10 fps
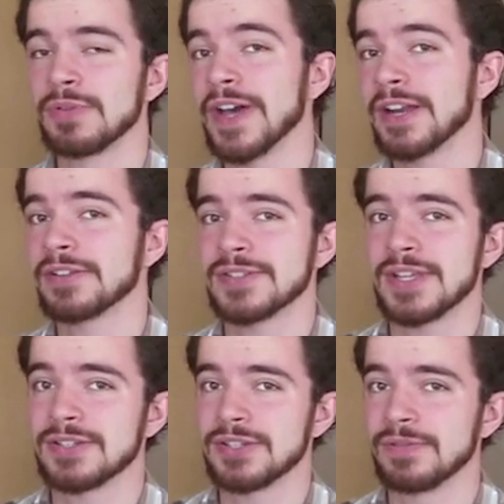
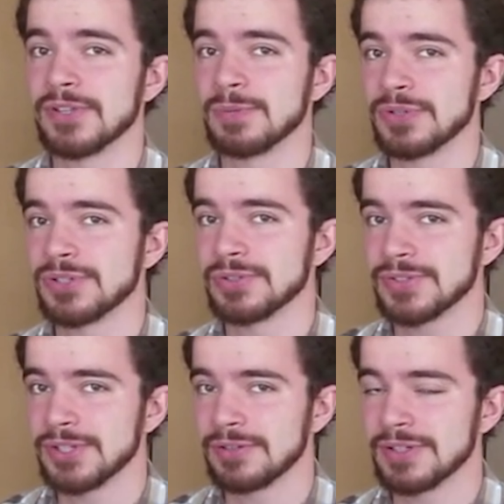revitalization of the original
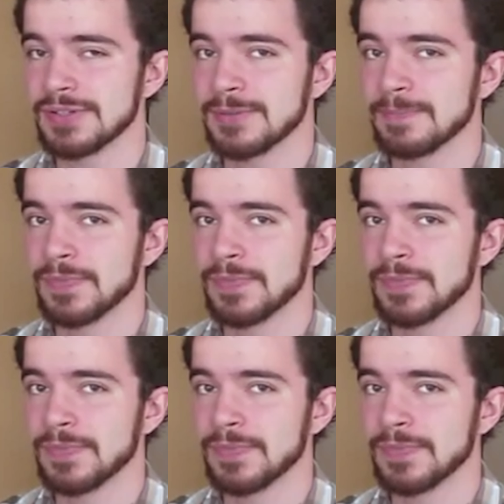series.